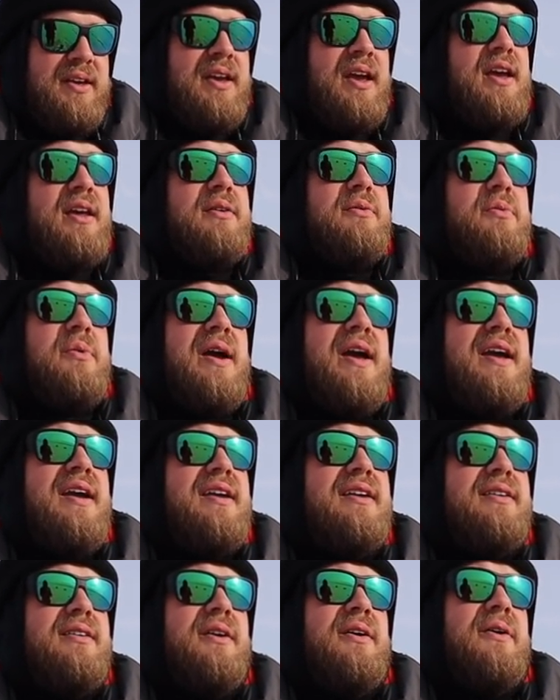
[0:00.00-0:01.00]
and way,
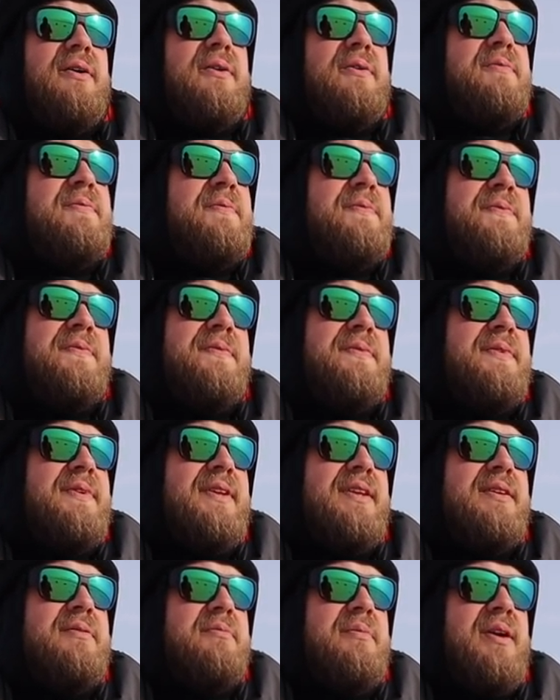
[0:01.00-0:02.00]
you know,
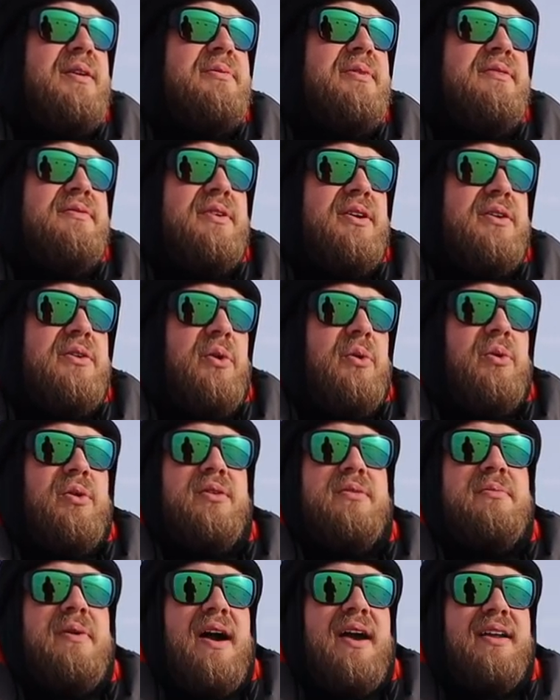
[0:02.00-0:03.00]
maybe even a
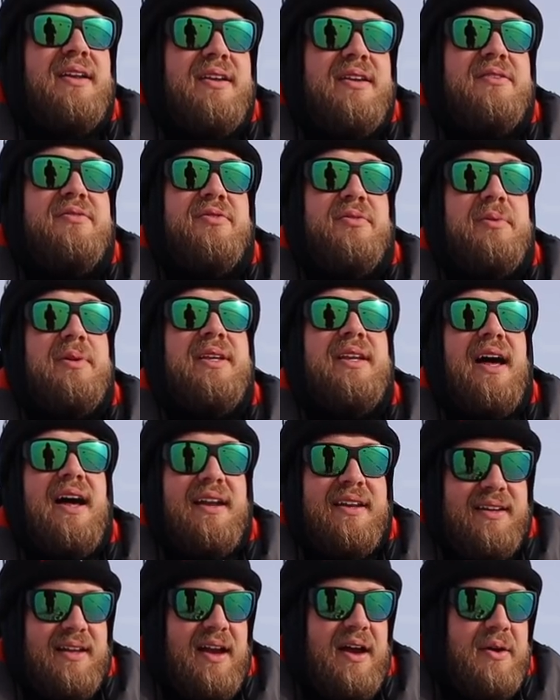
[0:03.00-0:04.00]
quarter mile in from a
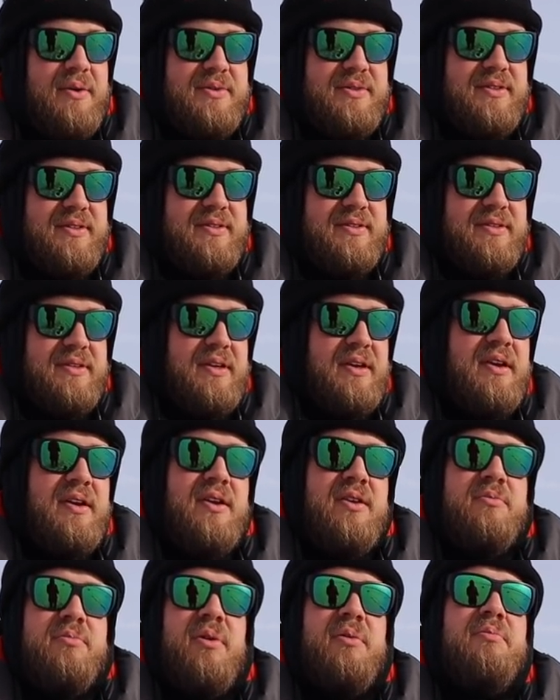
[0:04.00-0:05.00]
lot of the houses,
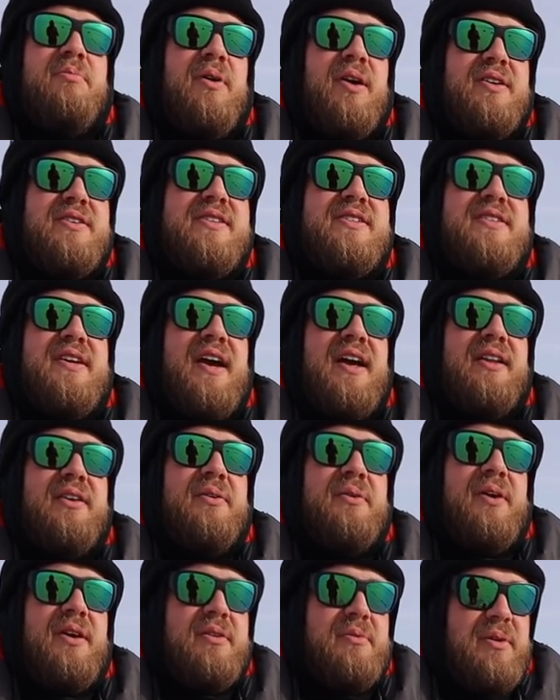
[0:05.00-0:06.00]
but much
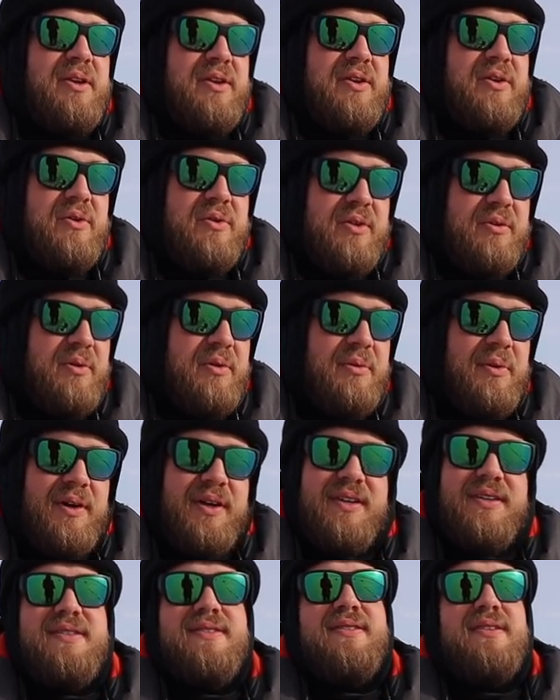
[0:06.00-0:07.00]
shallower. And we knew that we weren't
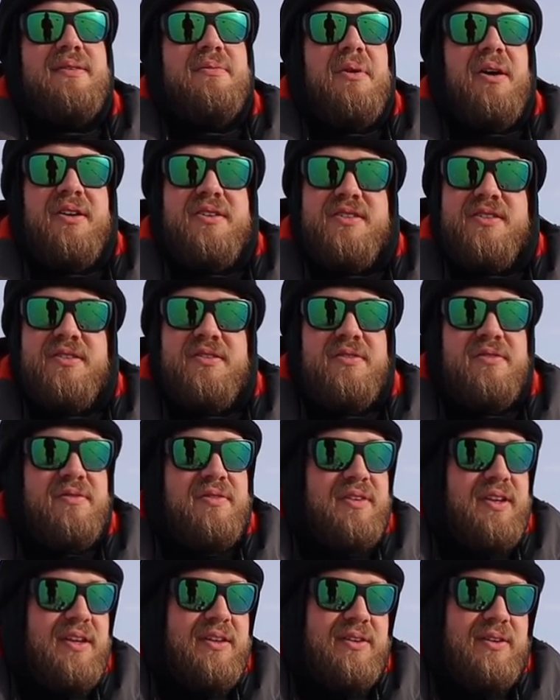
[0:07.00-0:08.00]
gonna see much
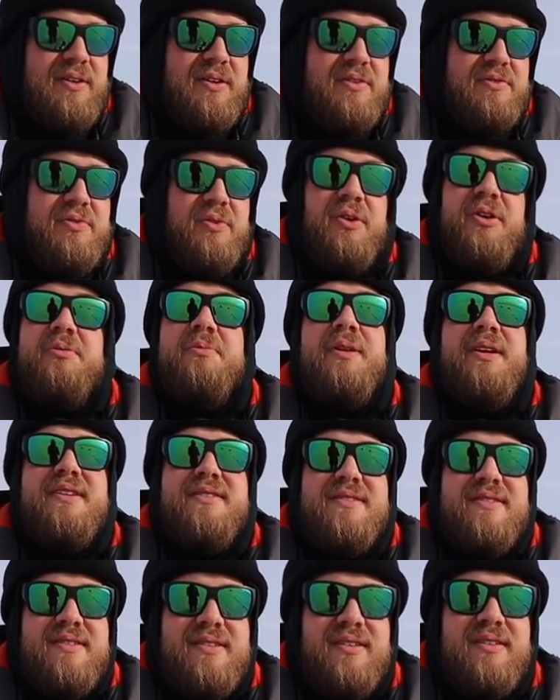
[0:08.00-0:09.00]
for that 30, 40
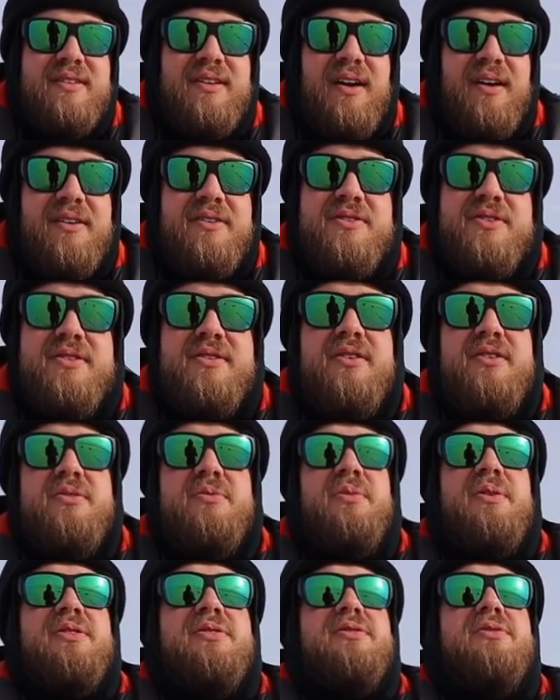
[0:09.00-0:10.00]
minutes until dark, just because
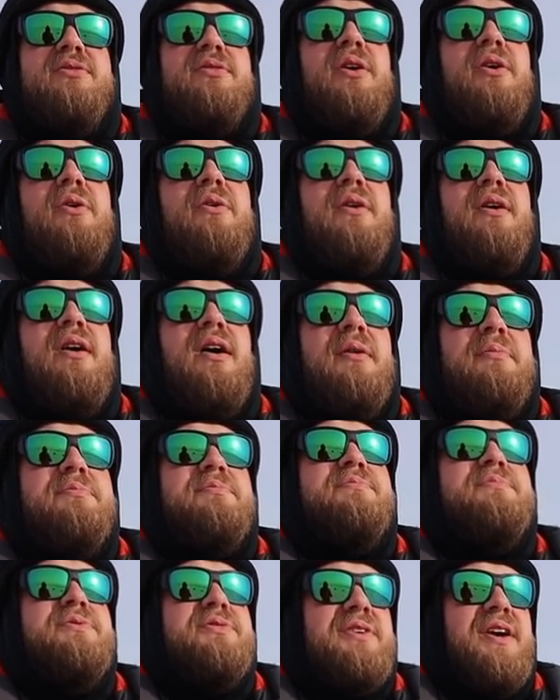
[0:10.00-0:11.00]
we were so up
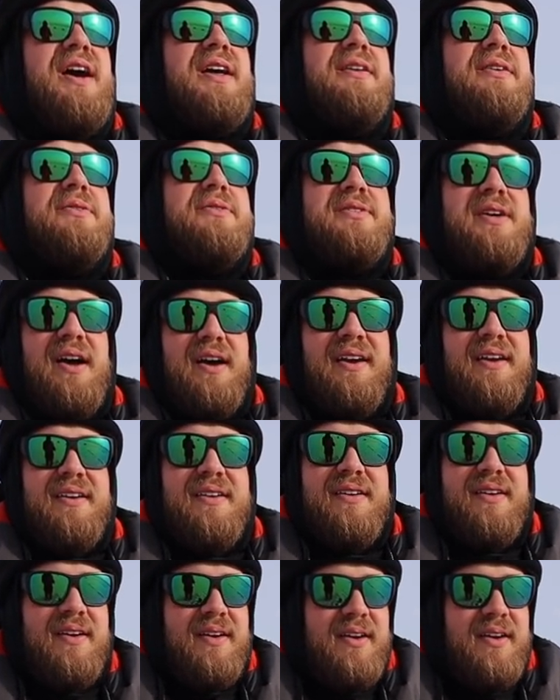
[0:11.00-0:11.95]
shallow tight.